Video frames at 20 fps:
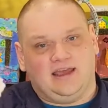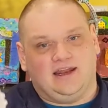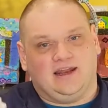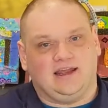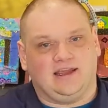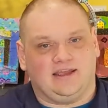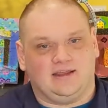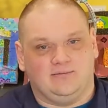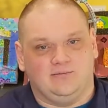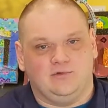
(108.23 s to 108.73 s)
and
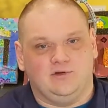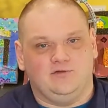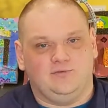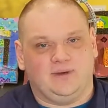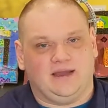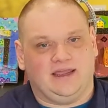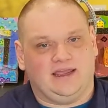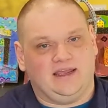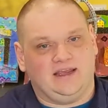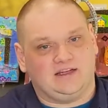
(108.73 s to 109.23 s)
I can move
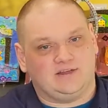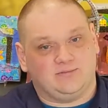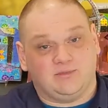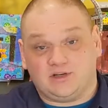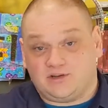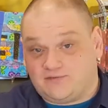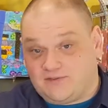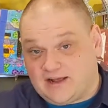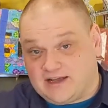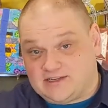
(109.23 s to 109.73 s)
my hand
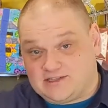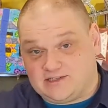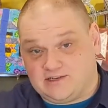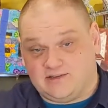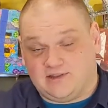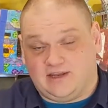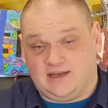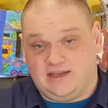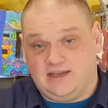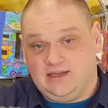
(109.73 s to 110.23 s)
much faster
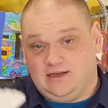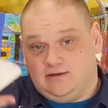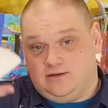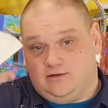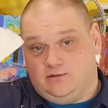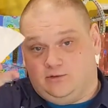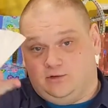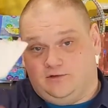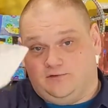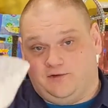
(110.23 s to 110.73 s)
than it
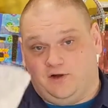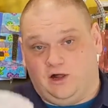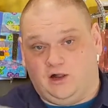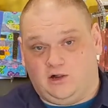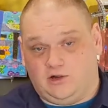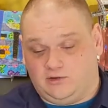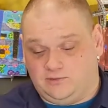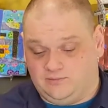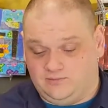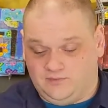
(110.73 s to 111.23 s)
will fall.